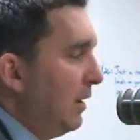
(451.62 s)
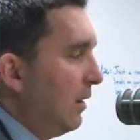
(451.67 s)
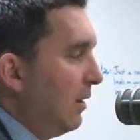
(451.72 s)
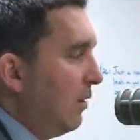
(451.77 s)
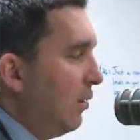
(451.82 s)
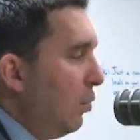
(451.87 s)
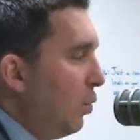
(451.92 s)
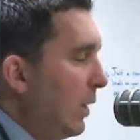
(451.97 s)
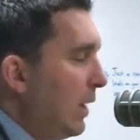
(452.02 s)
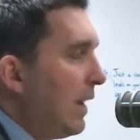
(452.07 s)

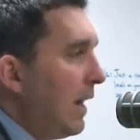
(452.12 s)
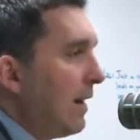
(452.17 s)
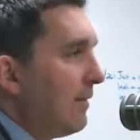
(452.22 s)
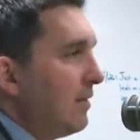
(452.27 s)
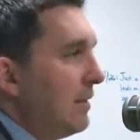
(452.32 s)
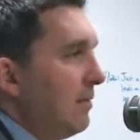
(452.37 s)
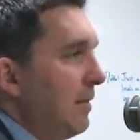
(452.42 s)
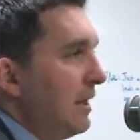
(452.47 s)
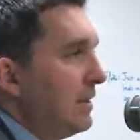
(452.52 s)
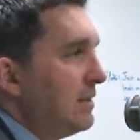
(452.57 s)
we have
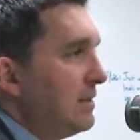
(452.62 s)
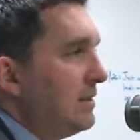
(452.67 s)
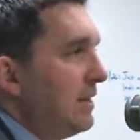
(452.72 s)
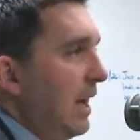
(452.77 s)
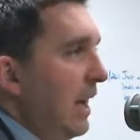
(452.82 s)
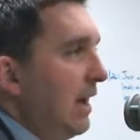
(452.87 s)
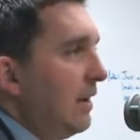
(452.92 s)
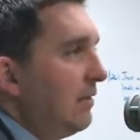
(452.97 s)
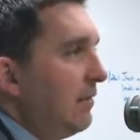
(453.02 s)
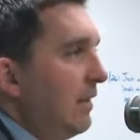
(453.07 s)
the best
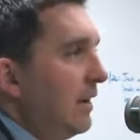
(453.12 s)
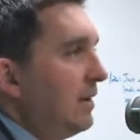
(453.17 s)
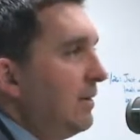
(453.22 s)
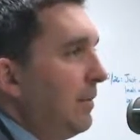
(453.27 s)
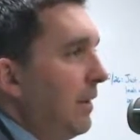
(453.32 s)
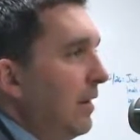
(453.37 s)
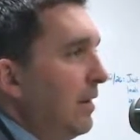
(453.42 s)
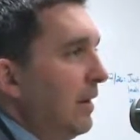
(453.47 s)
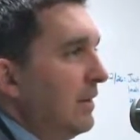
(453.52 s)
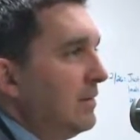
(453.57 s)
staff at the
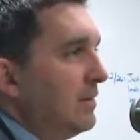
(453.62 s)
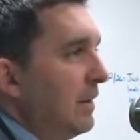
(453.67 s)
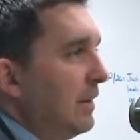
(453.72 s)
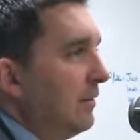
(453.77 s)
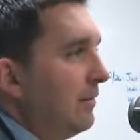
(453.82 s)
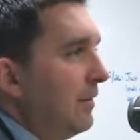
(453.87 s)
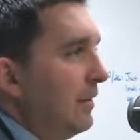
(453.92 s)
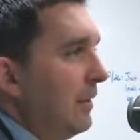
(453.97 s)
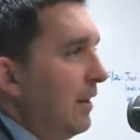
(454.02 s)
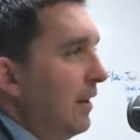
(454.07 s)
Paradise Center
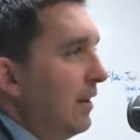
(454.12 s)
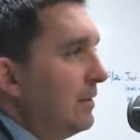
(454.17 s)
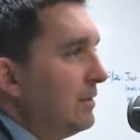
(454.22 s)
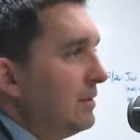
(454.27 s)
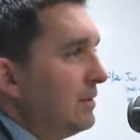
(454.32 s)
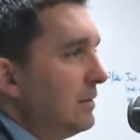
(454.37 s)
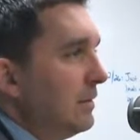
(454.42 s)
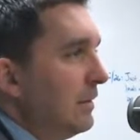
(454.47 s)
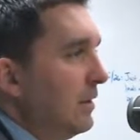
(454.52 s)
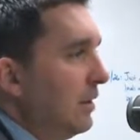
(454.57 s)
for the
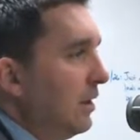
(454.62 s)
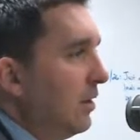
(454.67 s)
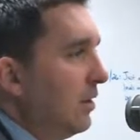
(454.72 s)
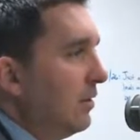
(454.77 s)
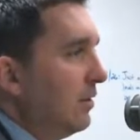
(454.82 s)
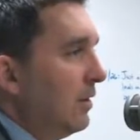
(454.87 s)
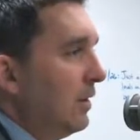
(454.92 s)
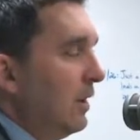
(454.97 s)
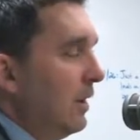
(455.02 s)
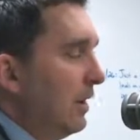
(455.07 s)
Arts. Oh, you
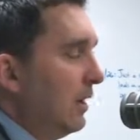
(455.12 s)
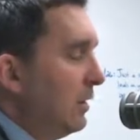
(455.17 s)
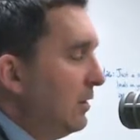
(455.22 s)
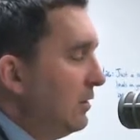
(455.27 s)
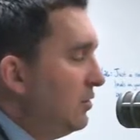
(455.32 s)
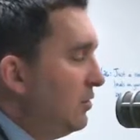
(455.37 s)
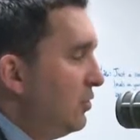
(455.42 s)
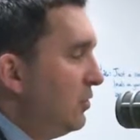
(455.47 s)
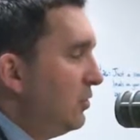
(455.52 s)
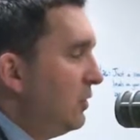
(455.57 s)
know, fantastic.
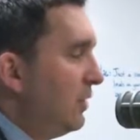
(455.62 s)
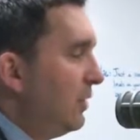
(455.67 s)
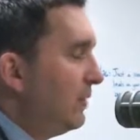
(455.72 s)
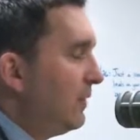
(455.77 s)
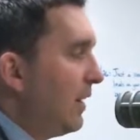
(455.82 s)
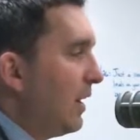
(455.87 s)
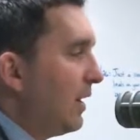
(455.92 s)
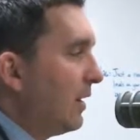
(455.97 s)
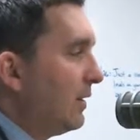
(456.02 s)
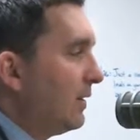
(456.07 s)
Julie
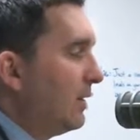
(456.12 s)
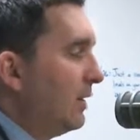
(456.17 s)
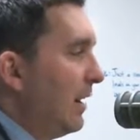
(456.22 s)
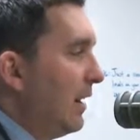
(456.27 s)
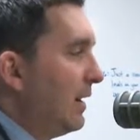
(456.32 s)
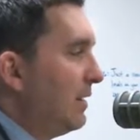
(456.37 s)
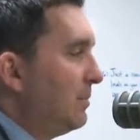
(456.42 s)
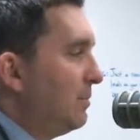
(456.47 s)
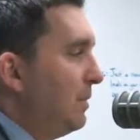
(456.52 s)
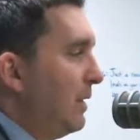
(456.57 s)
Fockler
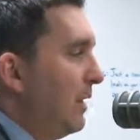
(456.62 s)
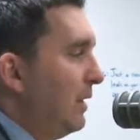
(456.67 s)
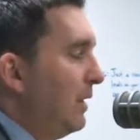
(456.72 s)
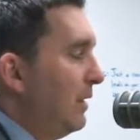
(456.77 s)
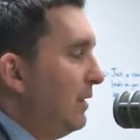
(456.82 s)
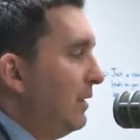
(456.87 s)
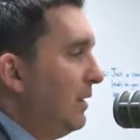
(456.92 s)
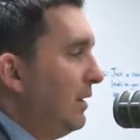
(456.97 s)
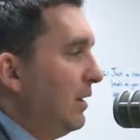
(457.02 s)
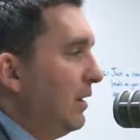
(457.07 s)
has
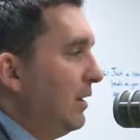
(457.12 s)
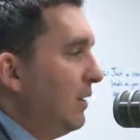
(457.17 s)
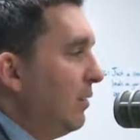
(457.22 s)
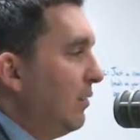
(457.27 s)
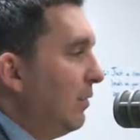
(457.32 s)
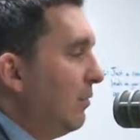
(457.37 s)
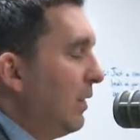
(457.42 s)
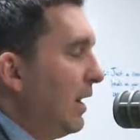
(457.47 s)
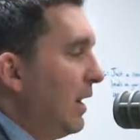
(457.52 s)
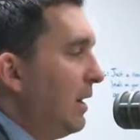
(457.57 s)
been, you know,
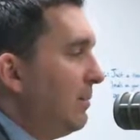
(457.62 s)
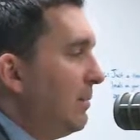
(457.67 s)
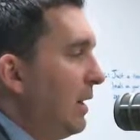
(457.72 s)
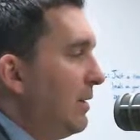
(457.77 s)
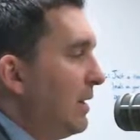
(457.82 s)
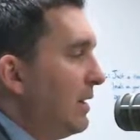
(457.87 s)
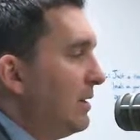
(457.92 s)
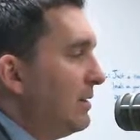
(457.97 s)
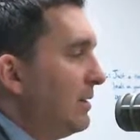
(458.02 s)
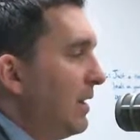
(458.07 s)
right by
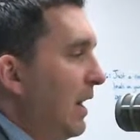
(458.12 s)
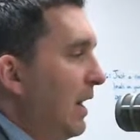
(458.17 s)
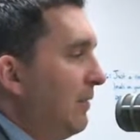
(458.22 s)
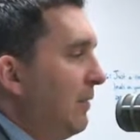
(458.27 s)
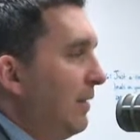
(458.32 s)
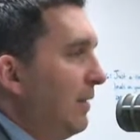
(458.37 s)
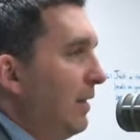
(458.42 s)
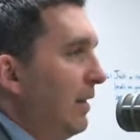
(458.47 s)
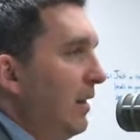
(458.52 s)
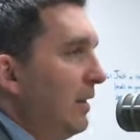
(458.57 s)
my side
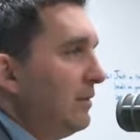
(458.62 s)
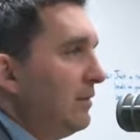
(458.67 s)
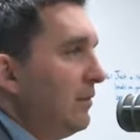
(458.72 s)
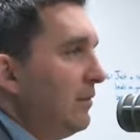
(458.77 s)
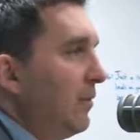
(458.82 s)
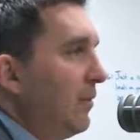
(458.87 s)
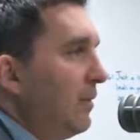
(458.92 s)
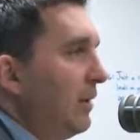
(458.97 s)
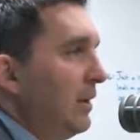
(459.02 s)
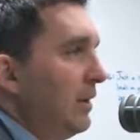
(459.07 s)
for the last
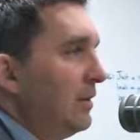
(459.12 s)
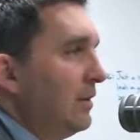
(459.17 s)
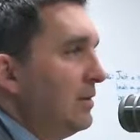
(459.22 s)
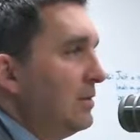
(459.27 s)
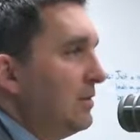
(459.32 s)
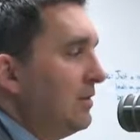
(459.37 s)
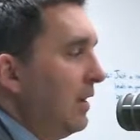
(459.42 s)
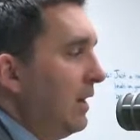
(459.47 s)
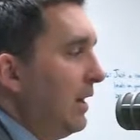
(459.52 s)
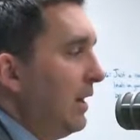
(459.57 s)
four years
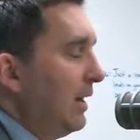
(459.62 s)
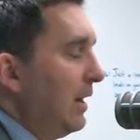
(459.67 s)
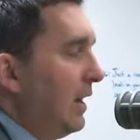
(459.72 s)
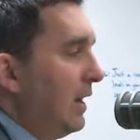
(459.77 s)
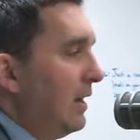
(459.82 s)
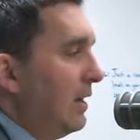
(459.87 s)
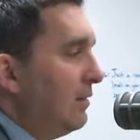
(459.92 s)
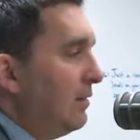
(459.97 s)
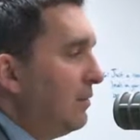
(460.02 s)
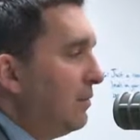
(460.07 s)
straight
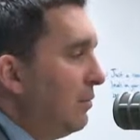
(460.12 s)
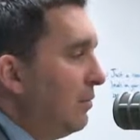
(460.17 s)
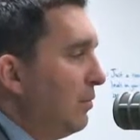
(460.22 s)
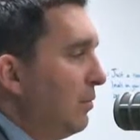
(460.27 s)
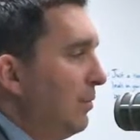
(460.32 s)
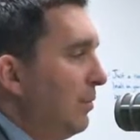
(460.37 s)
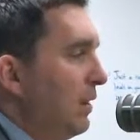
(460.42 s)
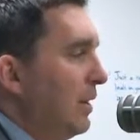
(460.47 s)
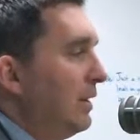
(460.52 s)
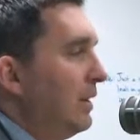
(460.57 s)
and has
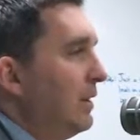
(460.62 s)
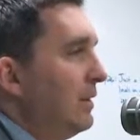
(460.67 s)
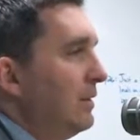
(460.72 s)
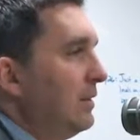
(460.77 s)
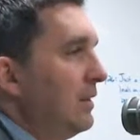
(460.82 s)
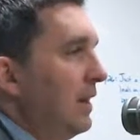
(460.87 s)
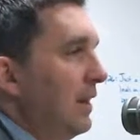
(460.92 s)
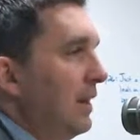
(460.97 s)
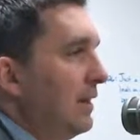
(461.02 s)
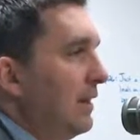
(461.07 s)
really
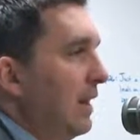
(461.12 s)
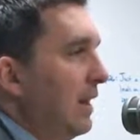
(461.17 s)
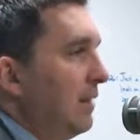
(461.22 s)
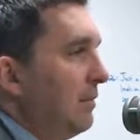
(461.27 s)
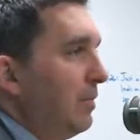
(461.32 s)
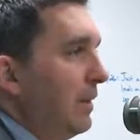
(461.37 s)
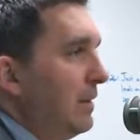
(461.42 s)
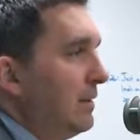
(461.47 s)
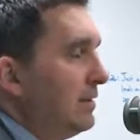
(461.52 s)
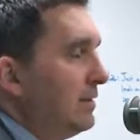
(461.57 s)
taken
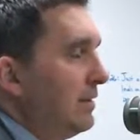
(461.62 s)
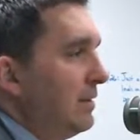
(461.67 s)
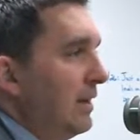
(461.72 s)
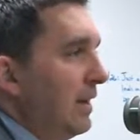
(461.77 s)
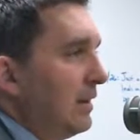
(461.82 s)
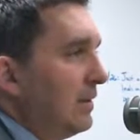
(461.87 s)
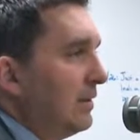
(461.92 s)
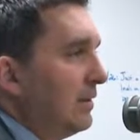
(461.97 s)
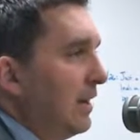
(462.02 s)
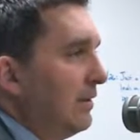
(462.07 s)
that place to the
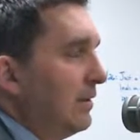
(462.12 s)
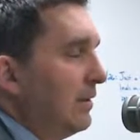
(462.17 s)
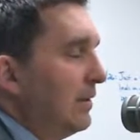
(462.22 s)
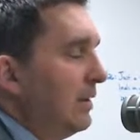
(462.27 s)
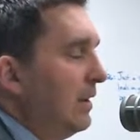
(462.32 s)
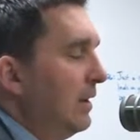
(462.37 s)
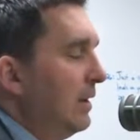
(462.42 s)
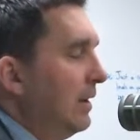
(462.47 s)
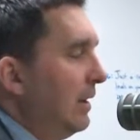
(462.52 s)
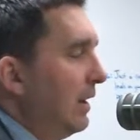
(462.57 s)
next level.
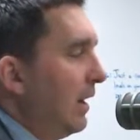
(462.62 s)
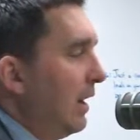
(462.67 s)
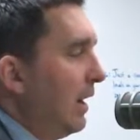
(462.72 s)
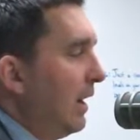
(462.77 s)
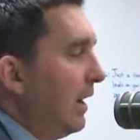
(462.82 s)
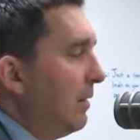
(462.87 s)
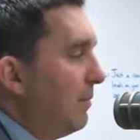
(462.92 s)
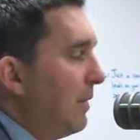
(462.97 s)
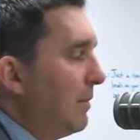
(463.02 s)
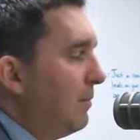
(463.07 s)

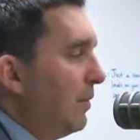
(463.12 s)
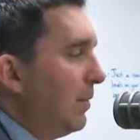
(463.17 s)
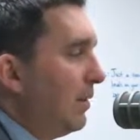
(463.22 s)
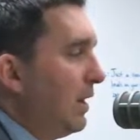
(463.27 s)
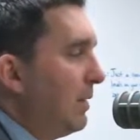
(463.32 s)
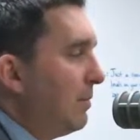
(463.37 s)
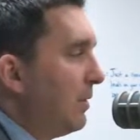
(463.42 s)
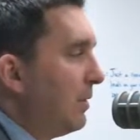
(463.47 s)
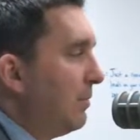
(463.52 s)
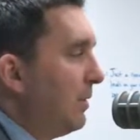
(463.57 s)
Uh, my
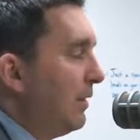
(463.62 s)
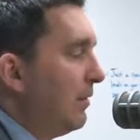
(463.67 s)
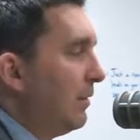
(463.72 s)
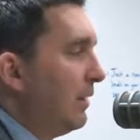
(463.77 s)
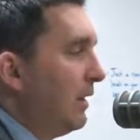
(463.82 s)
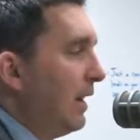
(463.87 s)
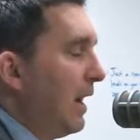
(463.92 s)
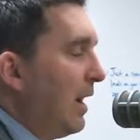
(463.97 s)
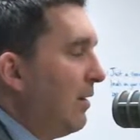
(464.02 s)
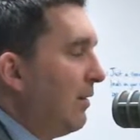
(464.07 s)
bookkeeper,
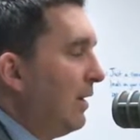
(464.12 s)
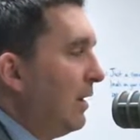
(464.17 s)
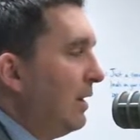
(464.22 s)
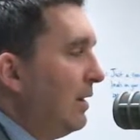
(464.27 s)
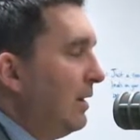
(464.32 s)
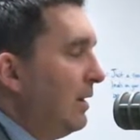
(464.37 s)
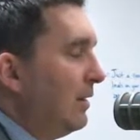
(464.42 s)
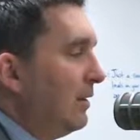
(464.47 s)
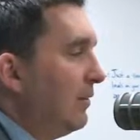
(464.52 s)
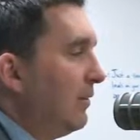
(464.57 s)
Beverly
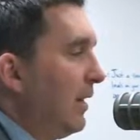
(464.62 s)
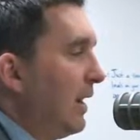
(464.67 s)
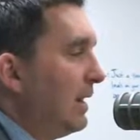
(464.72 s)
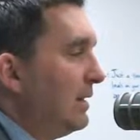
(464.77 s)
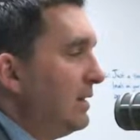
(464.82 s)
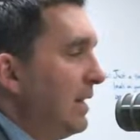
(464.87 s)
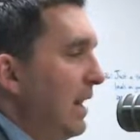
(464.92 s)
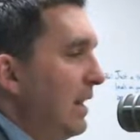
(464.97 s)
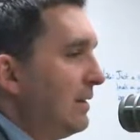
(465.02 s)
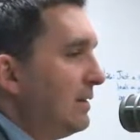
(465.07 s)
Haugen, is
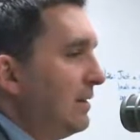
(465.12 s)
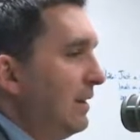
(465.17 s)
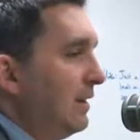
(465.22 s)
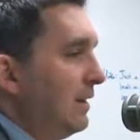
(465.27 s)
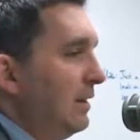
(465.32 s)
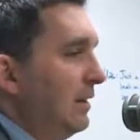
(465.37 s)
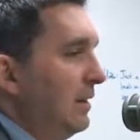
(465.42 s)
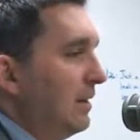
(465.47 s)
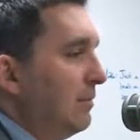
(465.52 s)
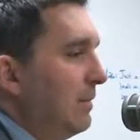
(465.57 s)

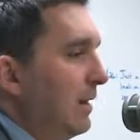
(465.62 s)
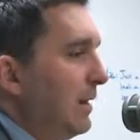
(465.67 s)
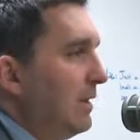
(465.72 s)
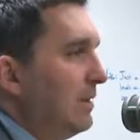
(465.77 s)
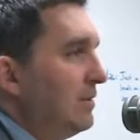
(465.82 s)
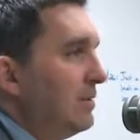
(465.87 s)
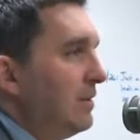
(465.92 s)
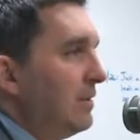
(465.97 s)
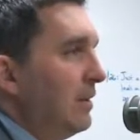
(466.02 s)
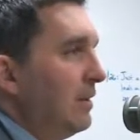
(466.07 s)
fantastic, you know, making
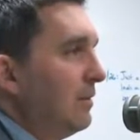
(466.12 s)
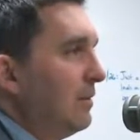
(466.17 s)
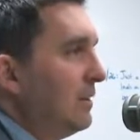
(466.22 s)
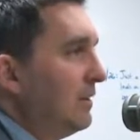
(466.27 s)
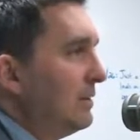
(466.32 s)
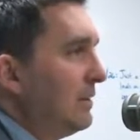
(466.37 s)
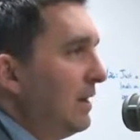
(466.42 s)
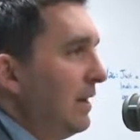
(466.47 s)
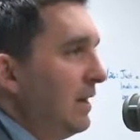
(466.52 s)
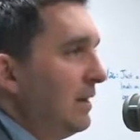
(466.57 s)
sure that we
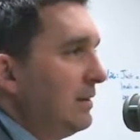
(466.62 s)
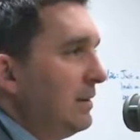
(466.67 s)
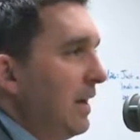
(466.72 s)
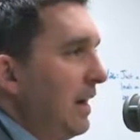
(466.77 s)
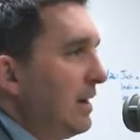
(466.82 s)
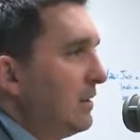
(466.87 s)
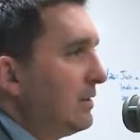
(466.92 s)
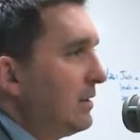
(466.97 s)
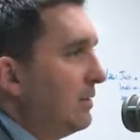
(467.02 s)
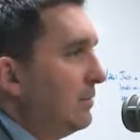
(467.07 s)
stay on
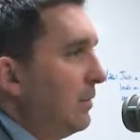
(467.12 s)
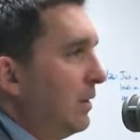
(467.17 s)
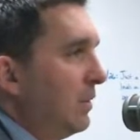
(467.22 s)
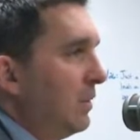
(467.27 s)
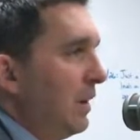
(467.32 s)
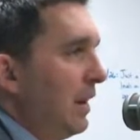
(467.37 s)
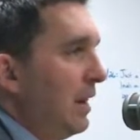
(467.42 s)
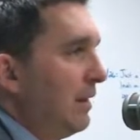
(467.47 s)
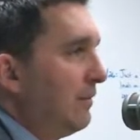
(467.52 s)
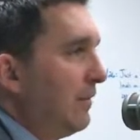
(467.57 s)
task and where
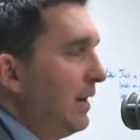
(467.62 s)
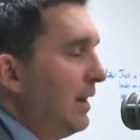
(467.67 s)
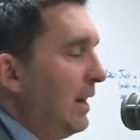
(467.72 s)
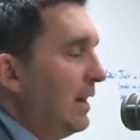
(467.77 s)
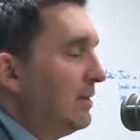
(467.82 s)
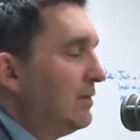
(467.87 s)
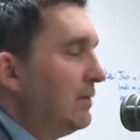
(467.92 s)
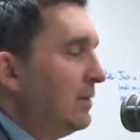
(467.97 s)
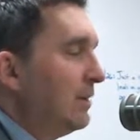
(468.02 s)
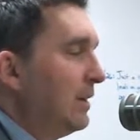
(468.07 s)
we're at
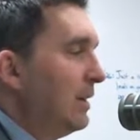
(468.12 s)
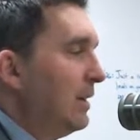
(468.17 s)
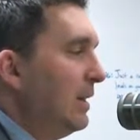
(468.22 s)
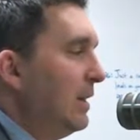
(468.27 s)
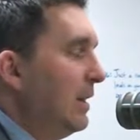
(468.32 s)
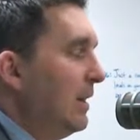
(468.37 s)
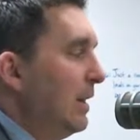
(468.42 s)
financially.